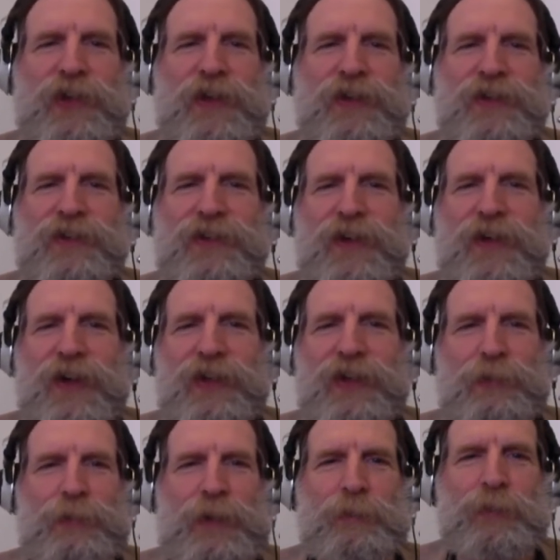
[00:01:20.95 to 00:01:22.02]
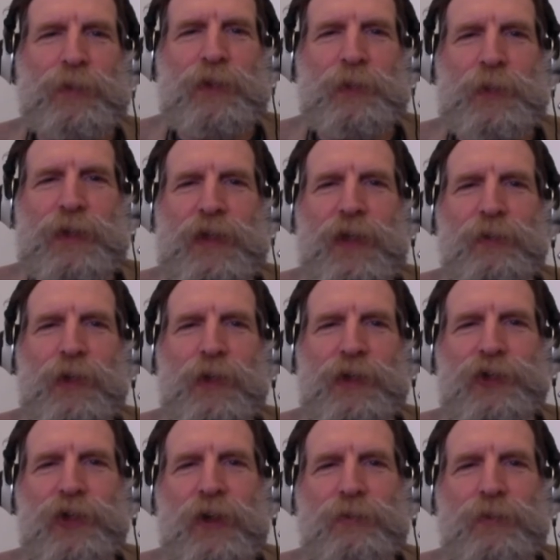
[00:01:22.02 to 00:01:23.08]
and other people who would get
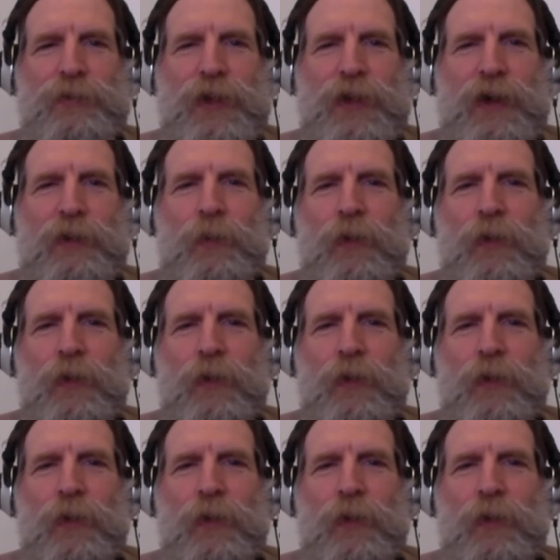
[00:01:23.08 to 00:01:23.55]
rich off of that